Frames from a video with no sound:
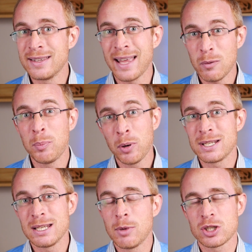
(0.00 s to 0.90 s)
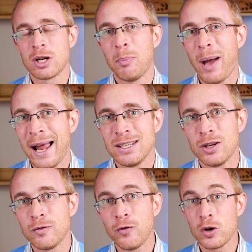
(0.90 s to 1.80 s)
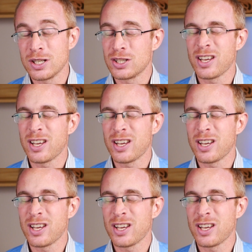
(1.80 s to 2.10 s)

and they were pretty much companion foxes.